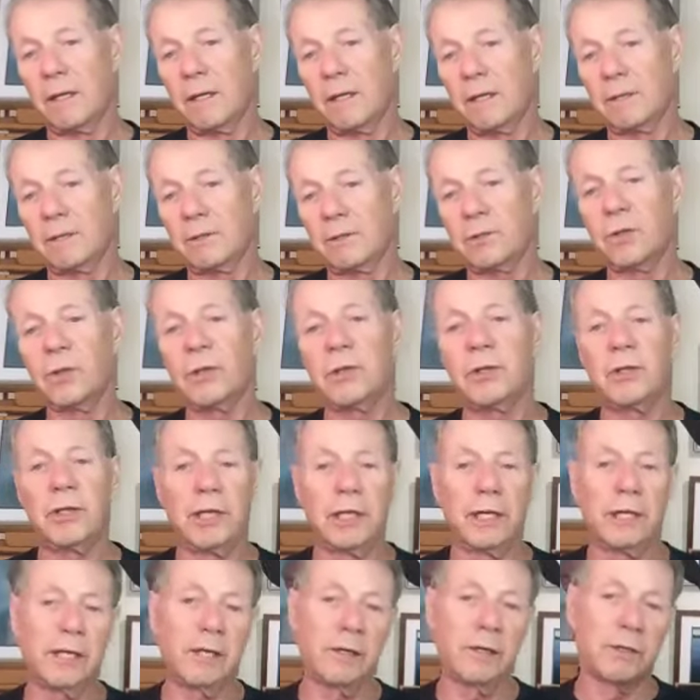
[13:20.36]
took the
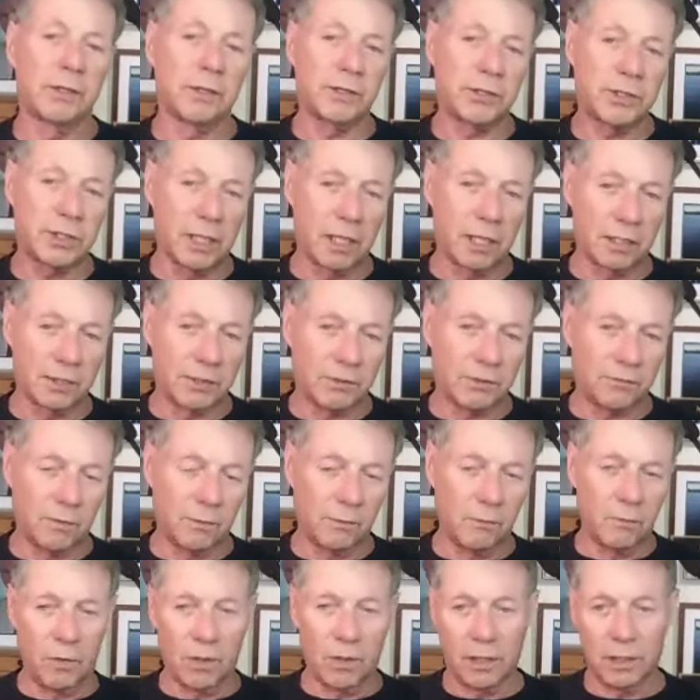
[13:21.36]
adherent cells
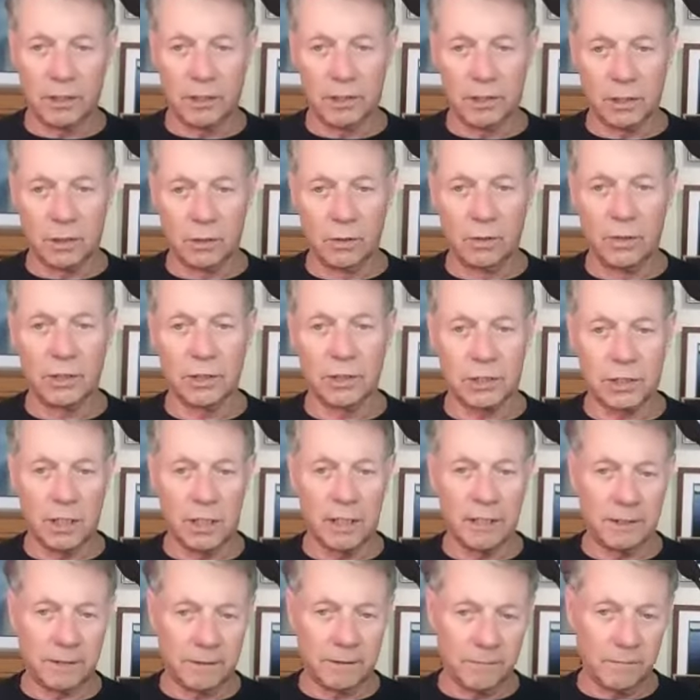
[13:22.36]
from one of these
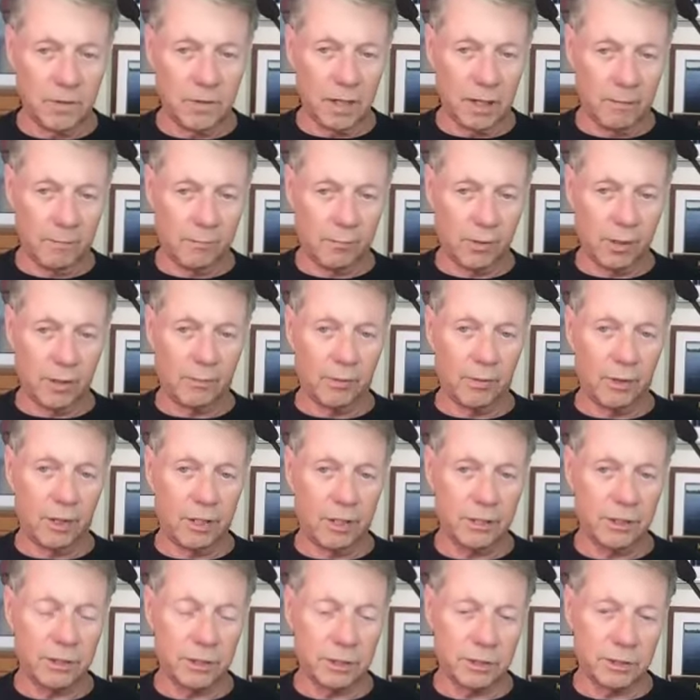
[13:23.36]
leukocyte
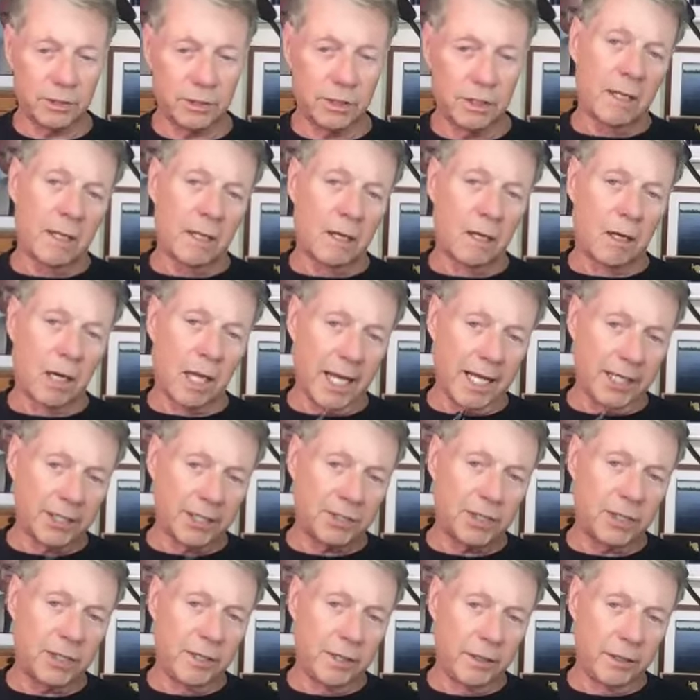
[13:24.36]
preparations,
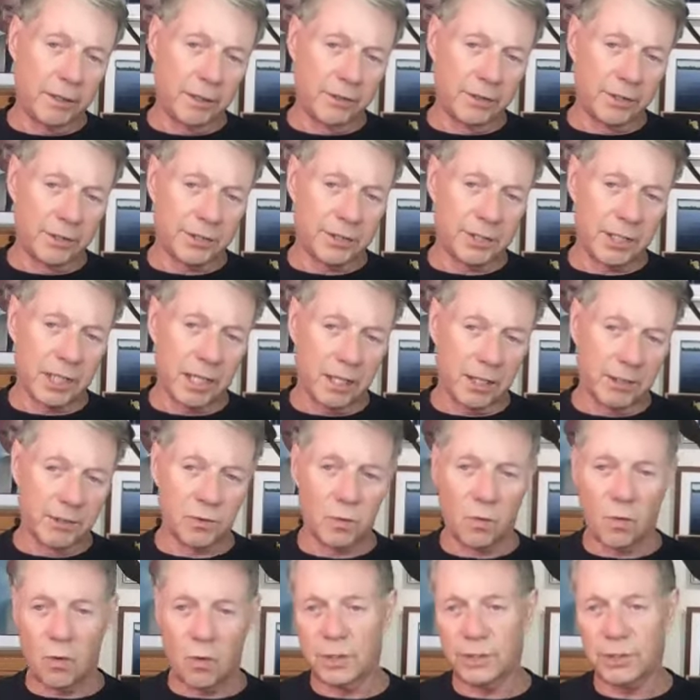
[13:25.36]
glass adhered the cells,
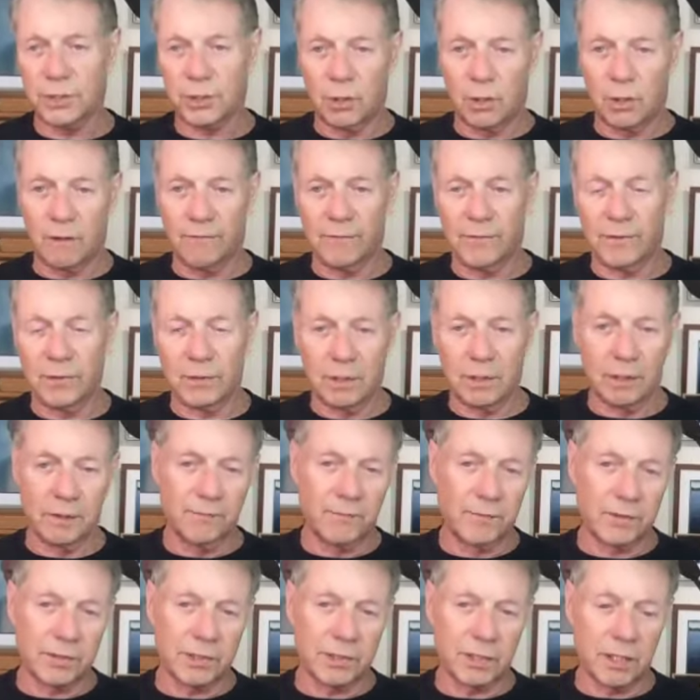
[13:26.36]
washed off the
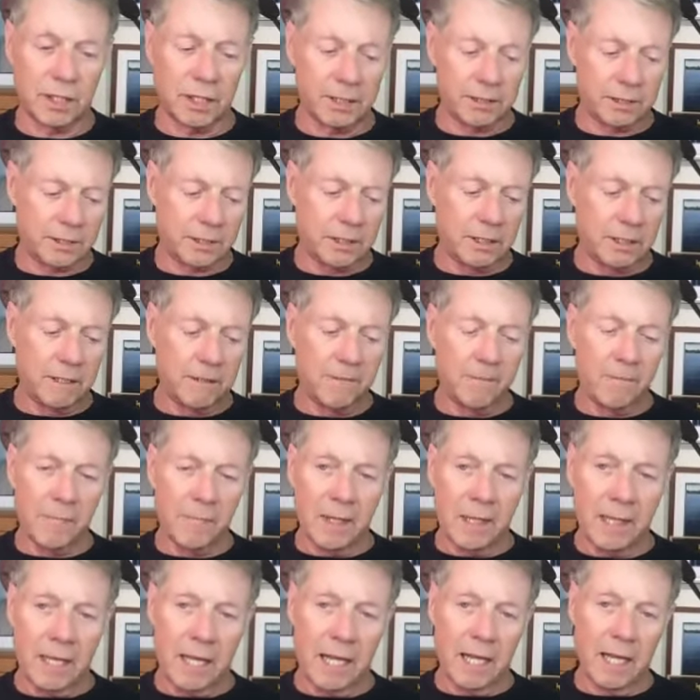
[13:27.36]
lymphocytes,
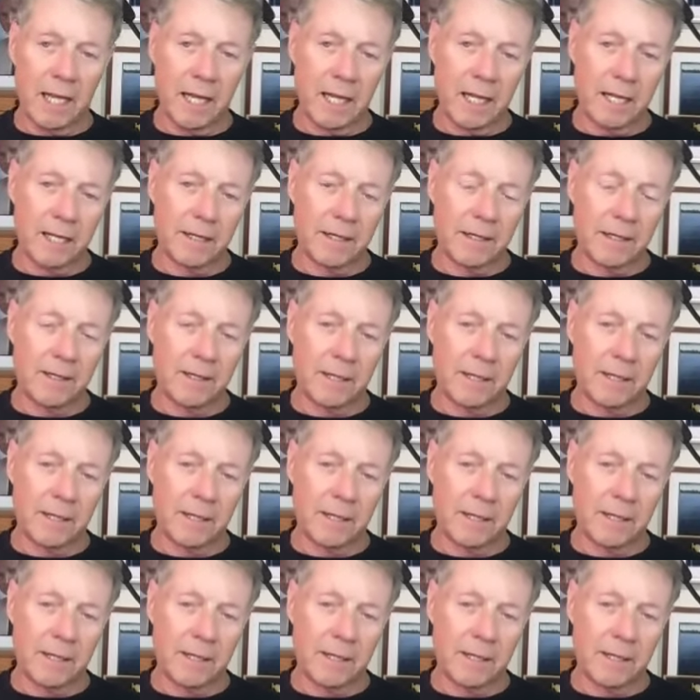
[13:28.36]
and